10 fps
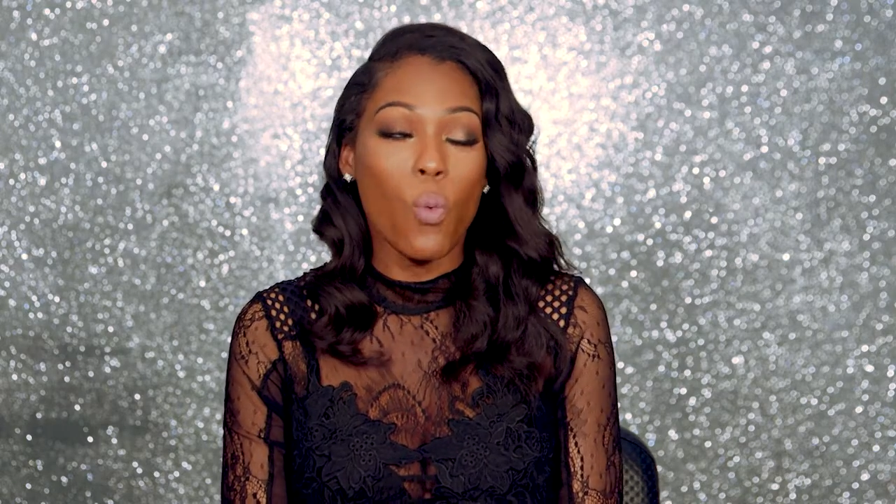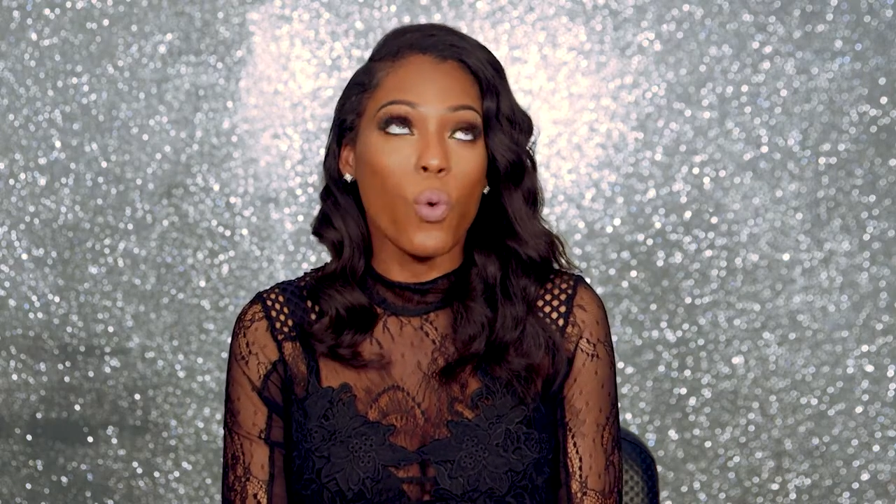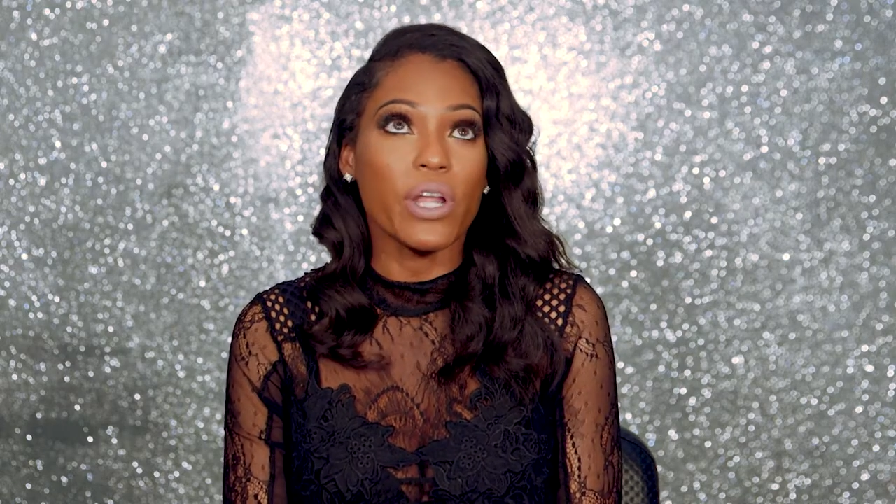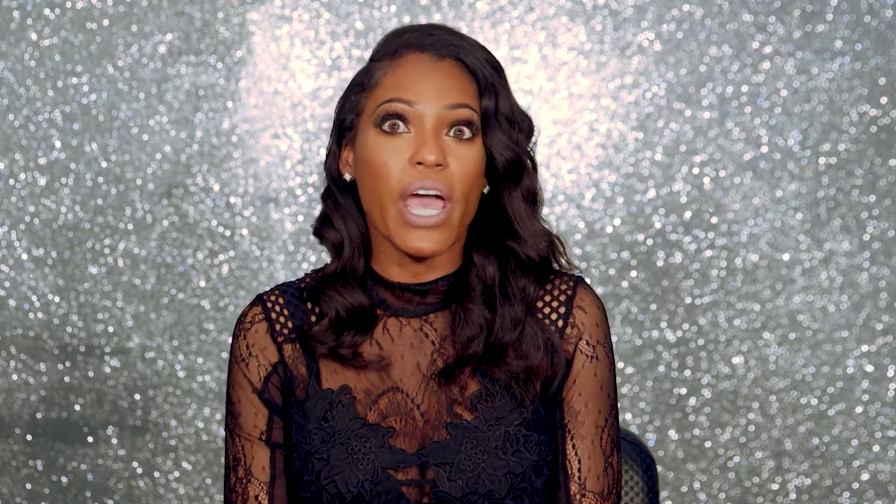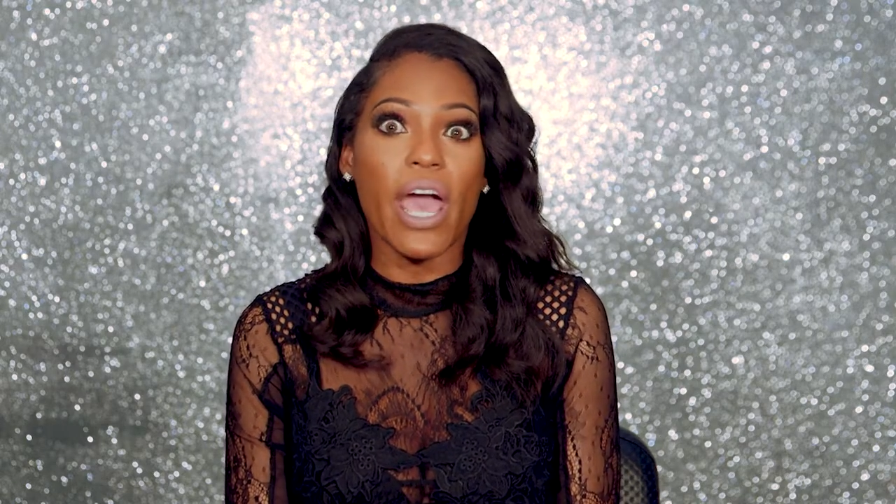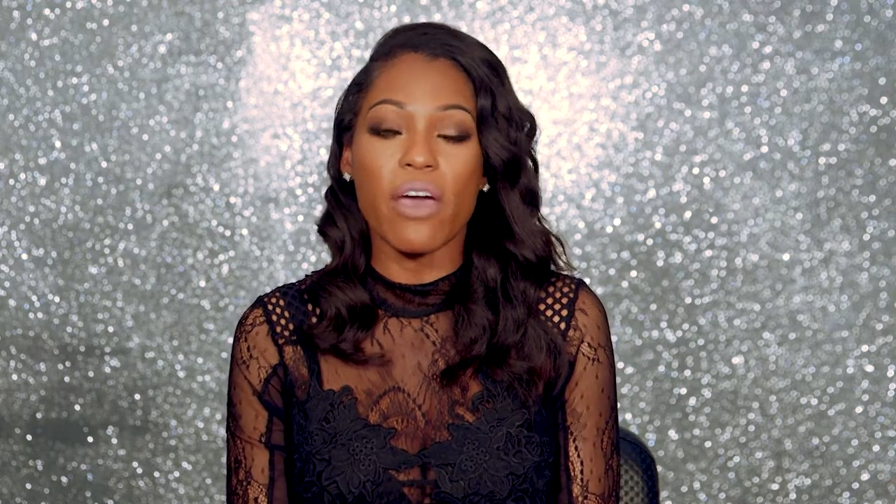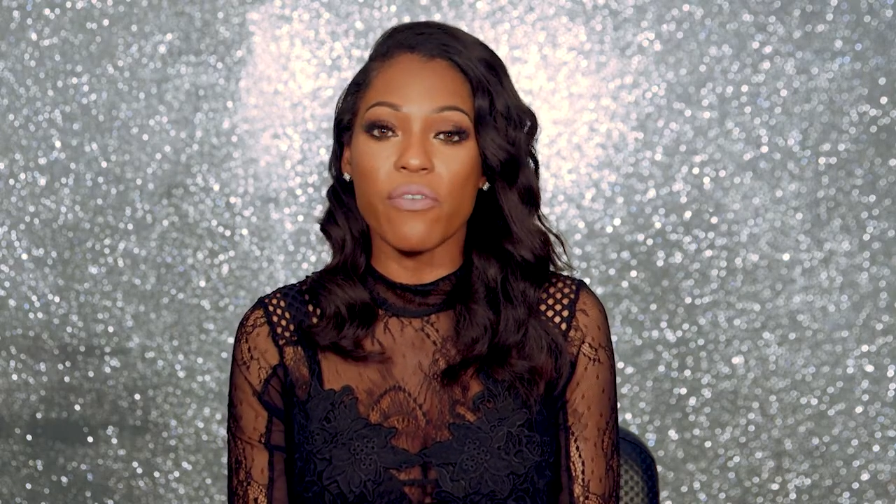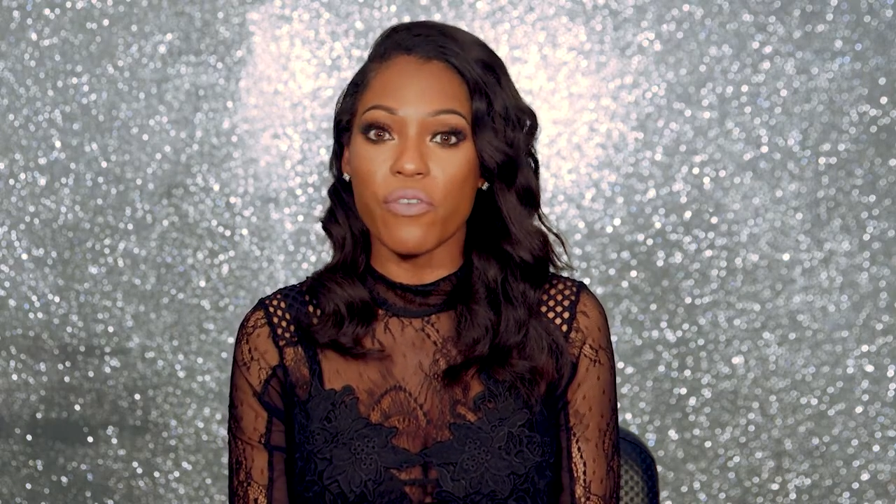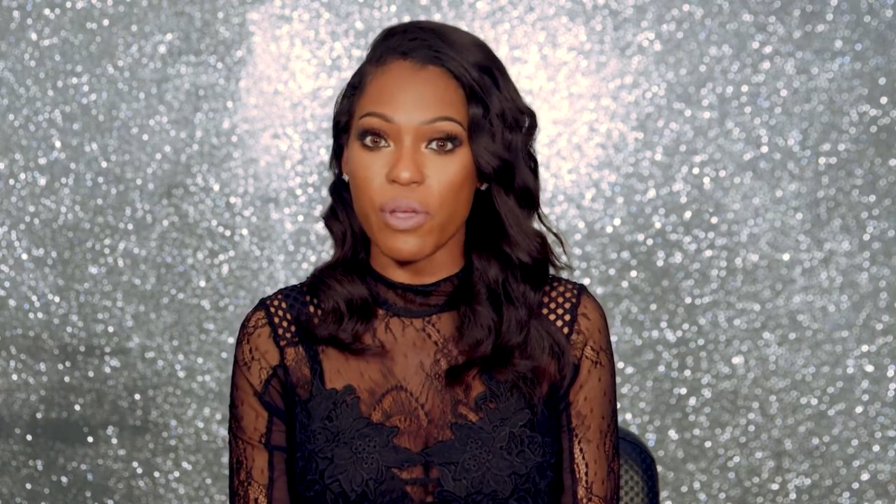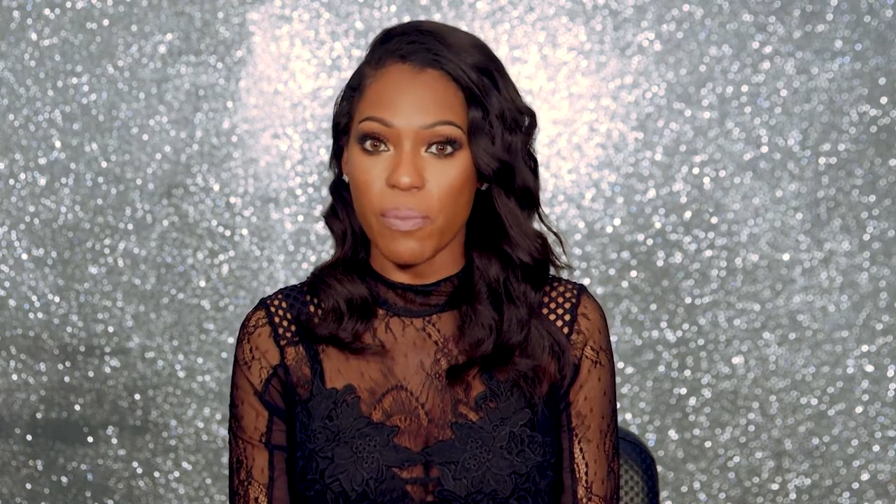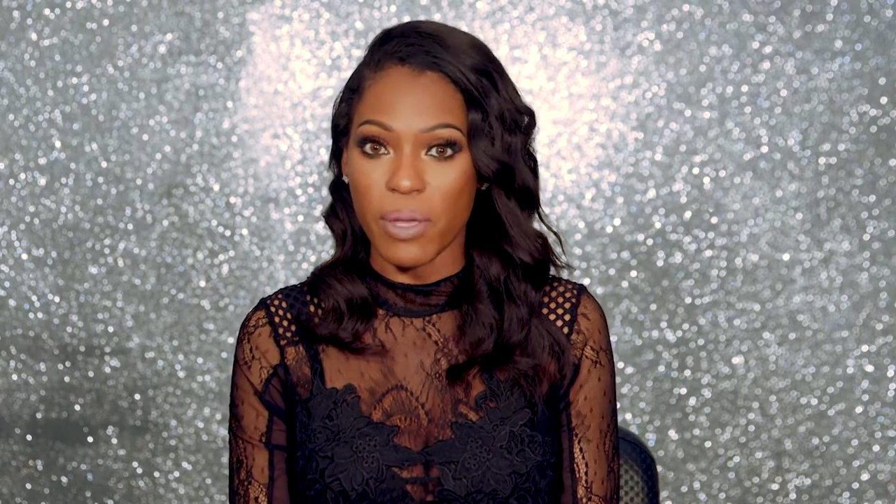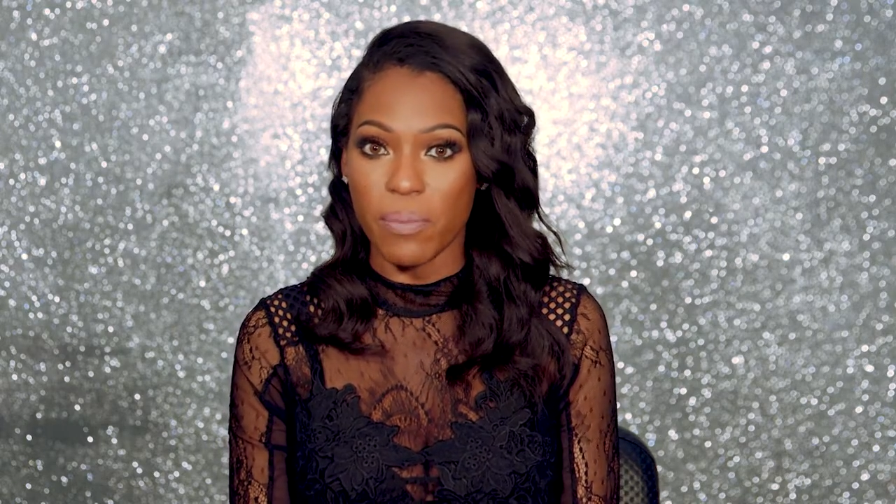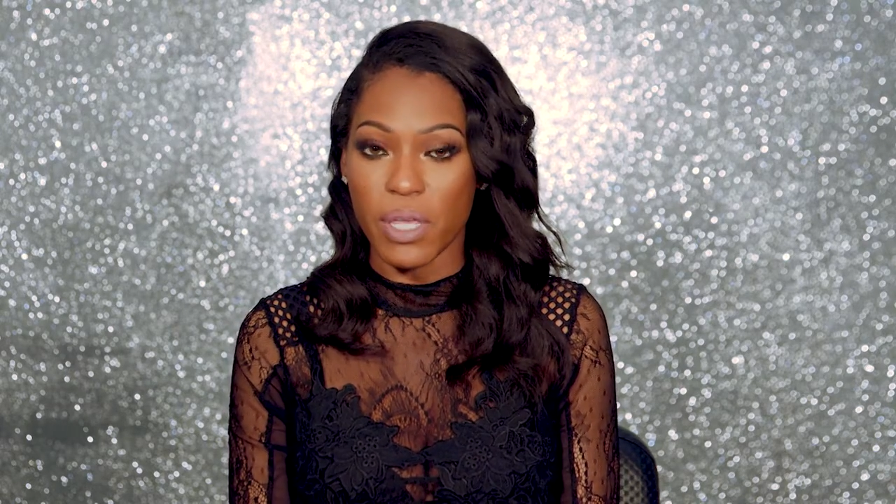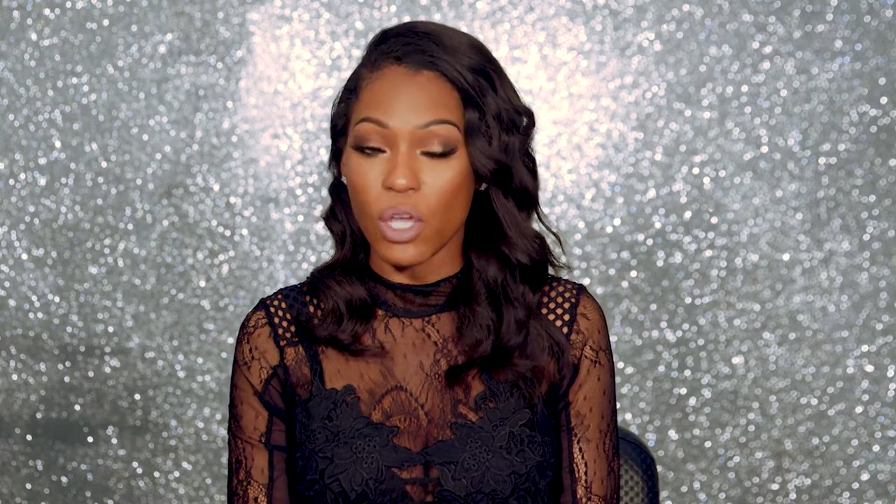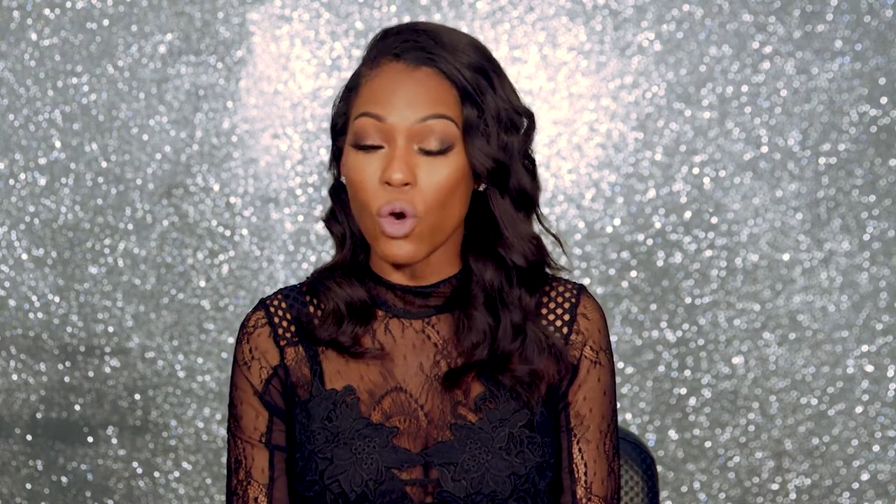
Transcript: Whatever it may be,